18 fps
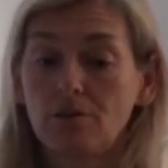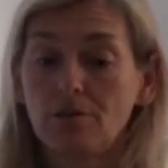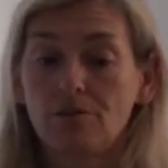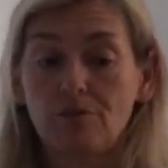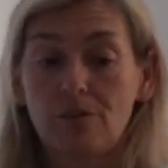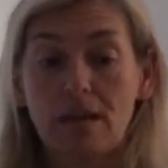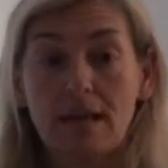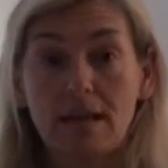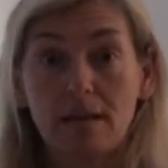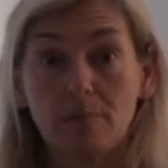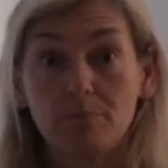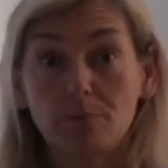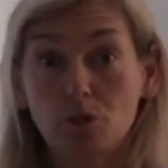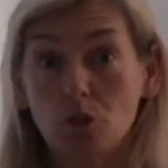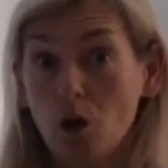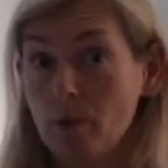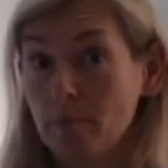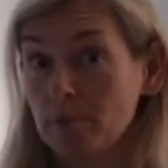the
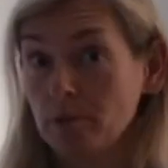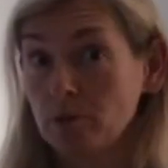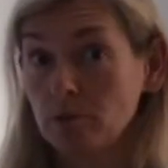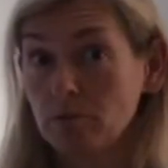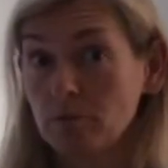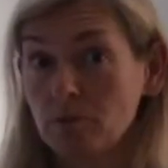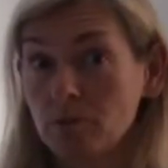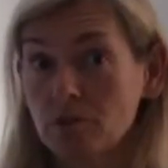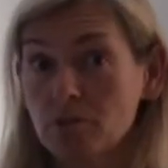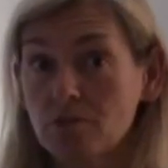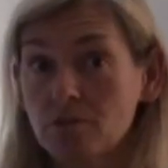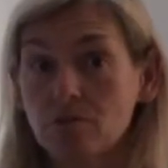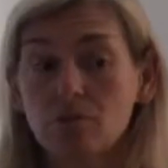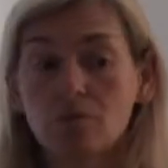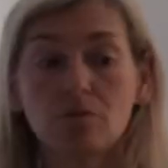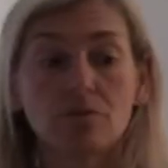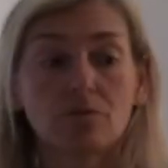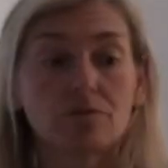abdominal
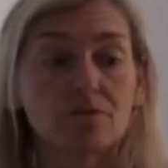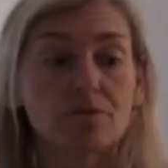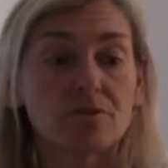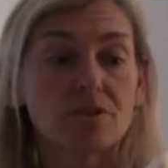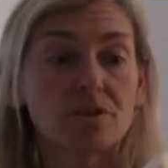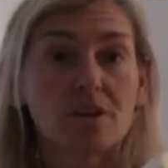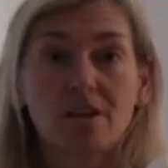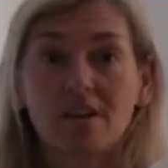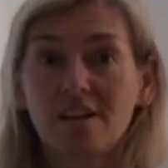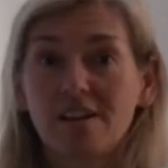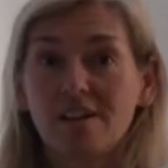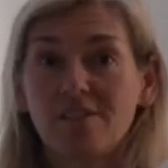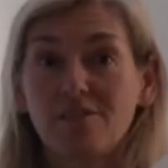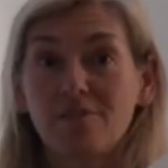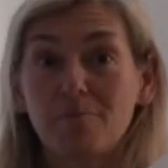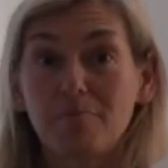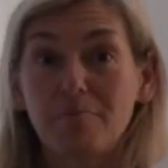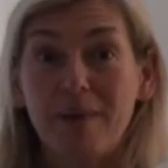muscles,
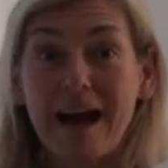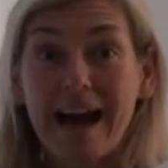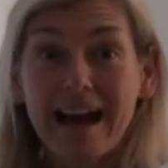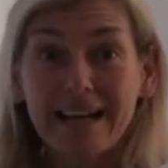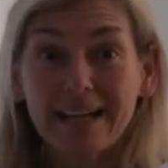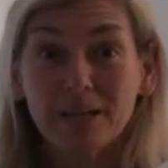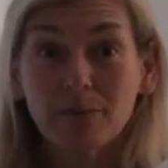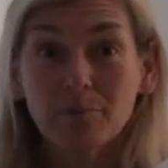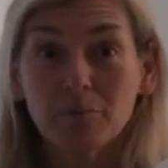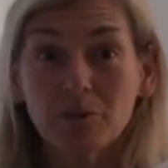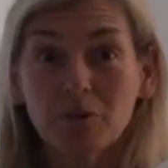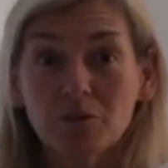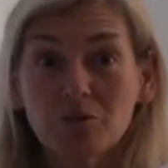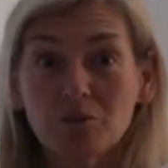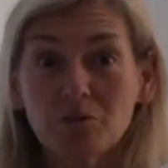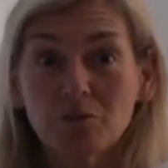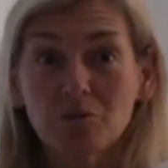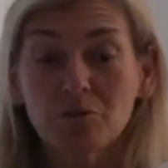the back
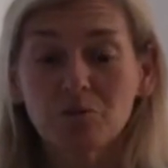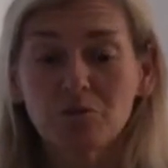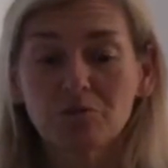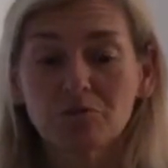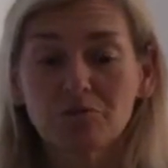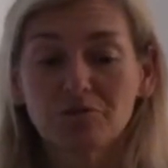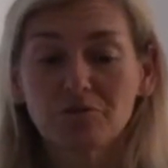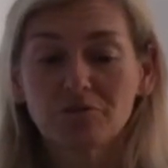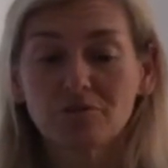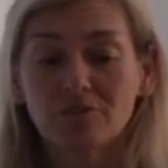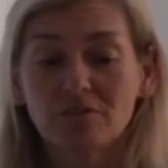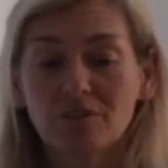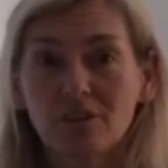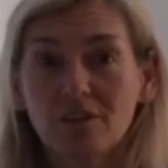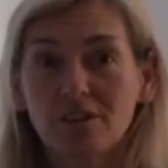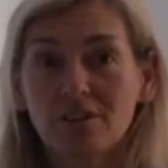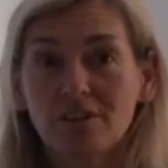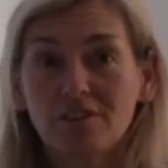muscles,
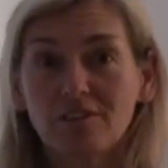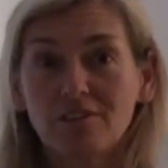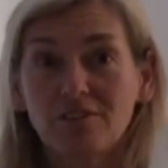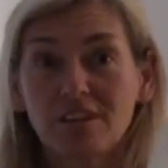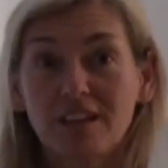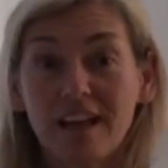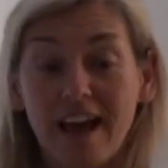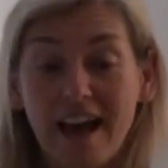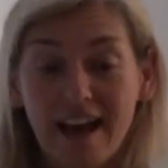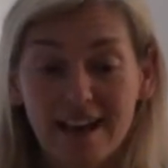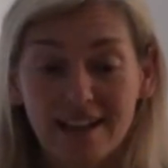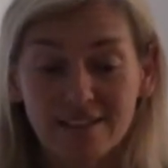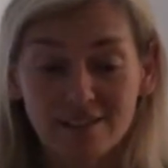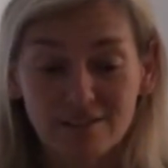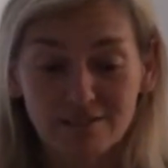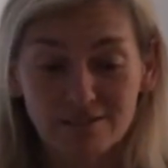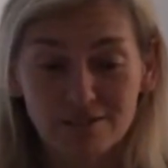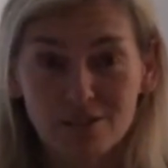the
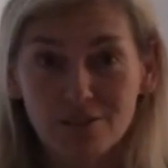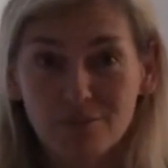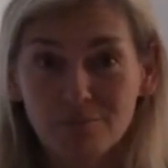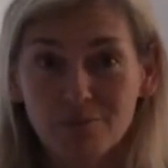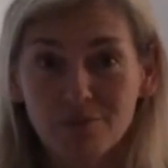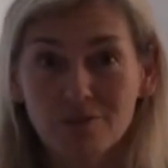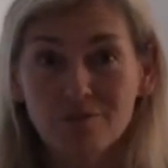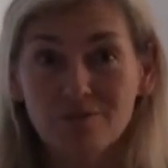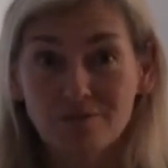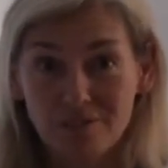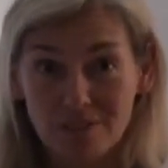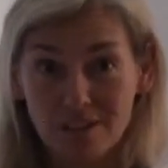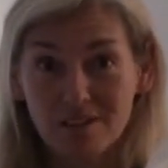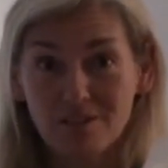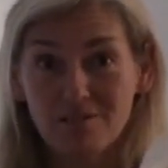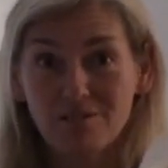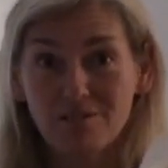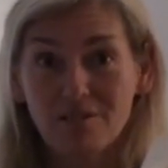adductor muscles,
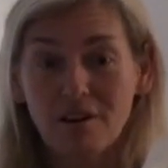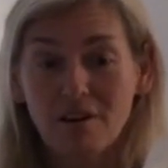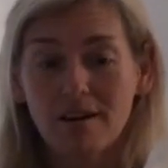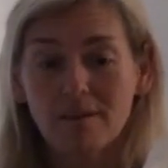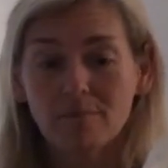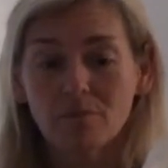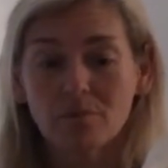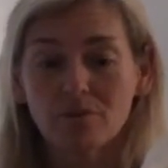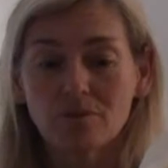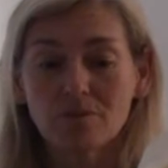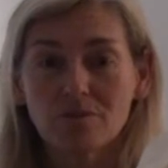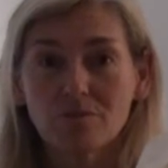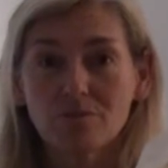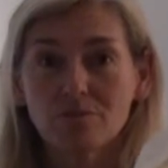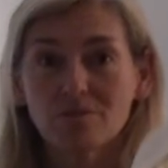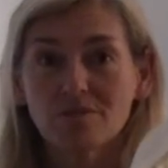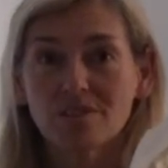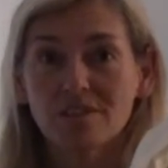inner thigh
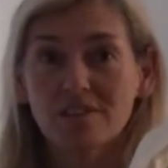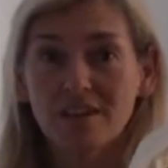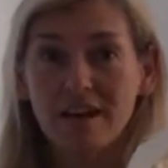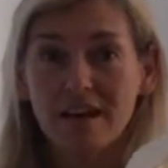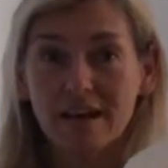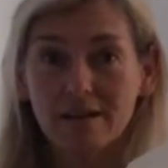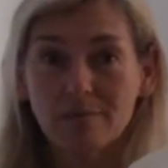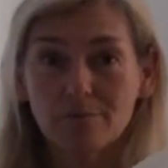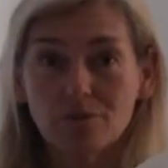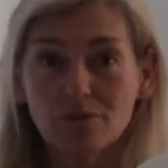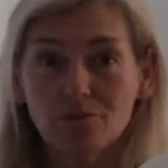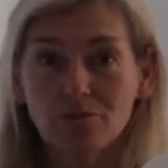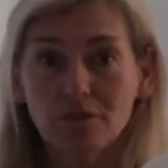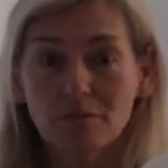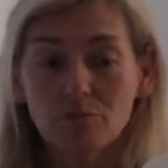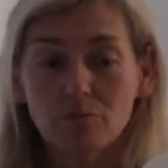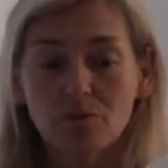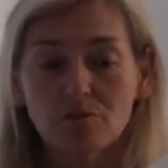muscles, the
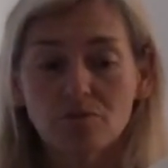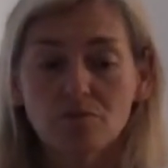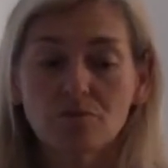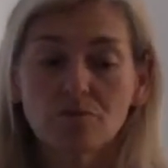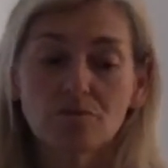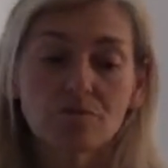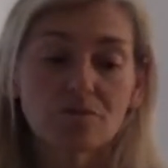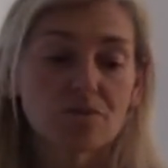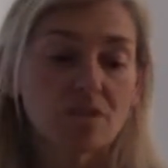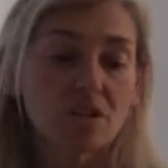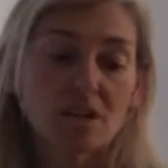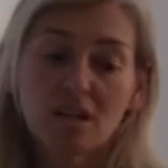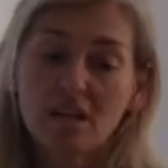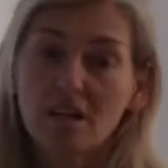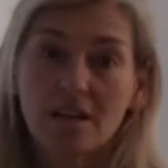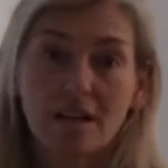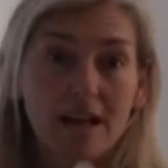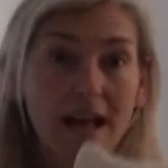hamstring muscles,
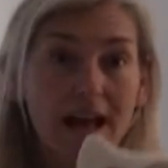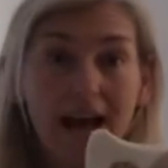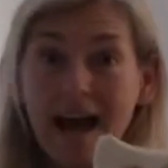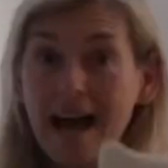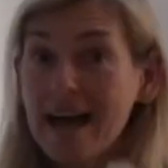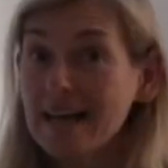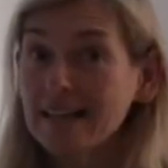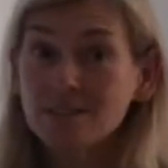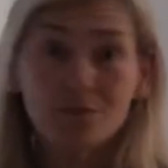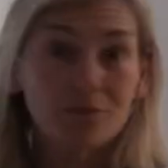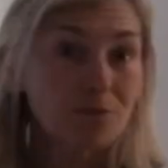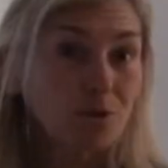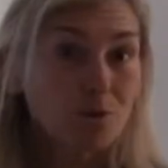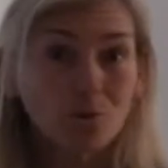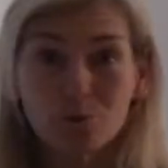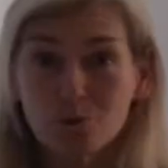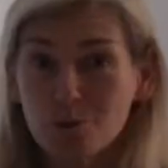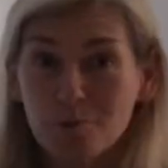and of
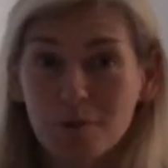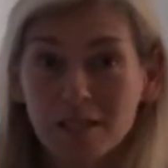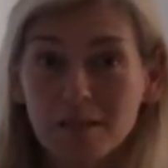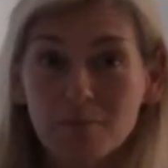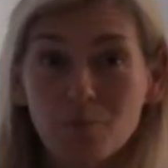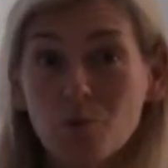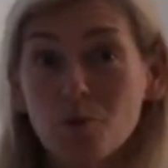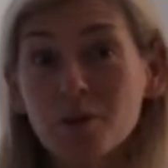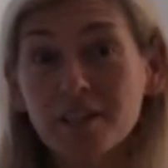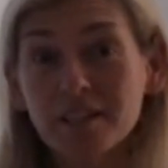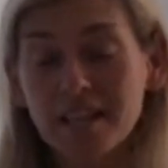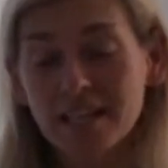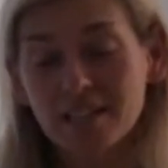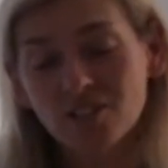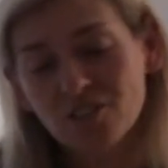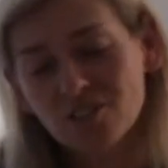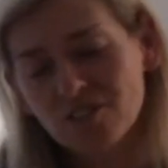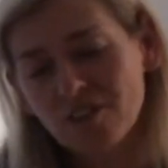course many more
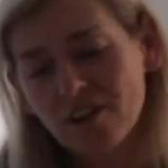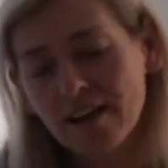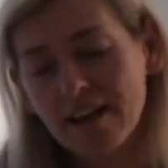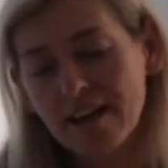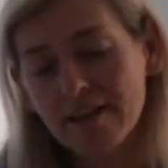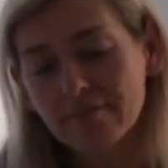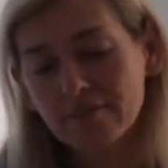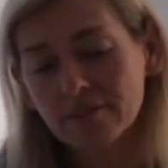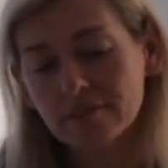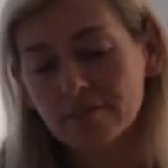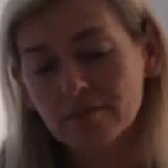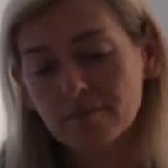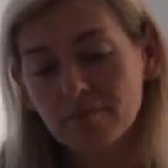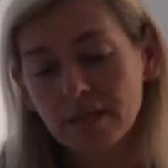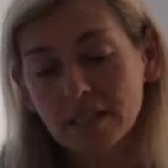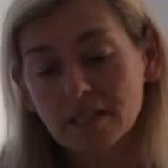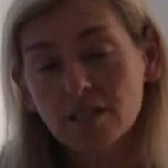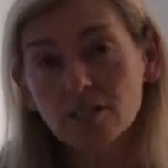connections that I haven't
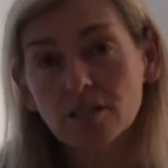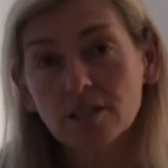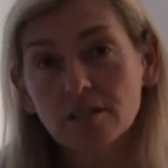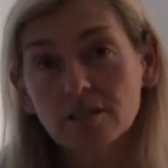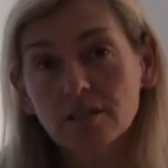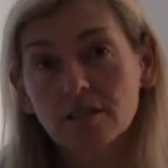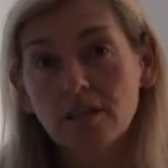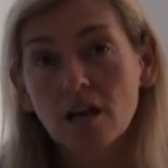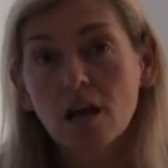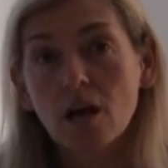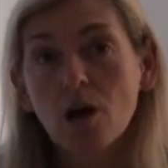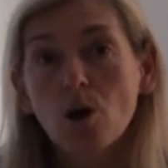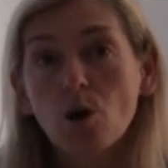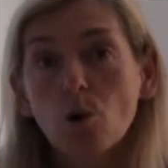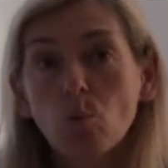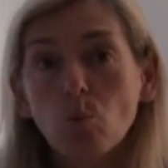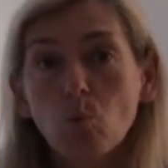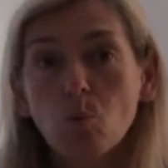mentioned,
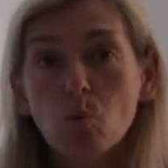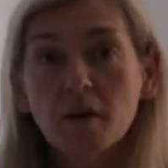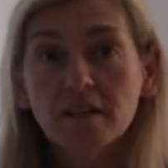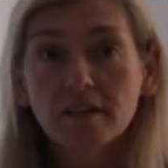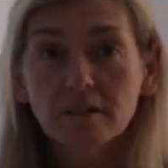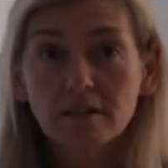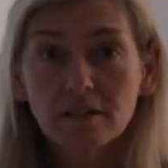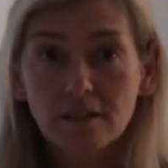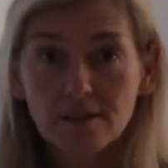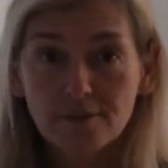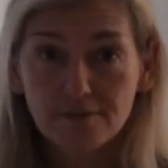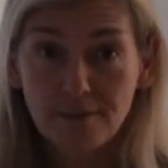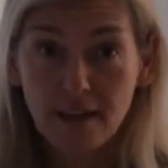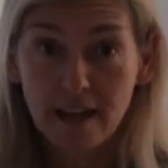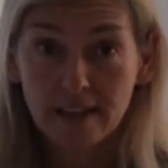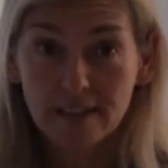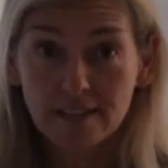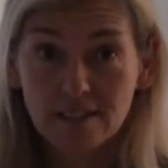will
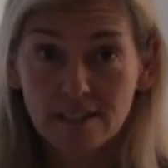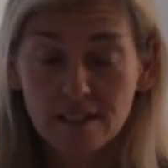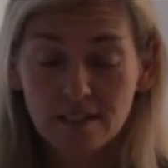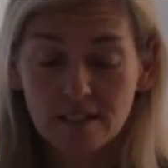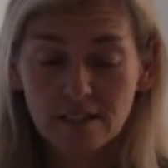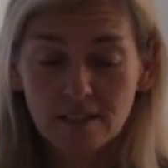affect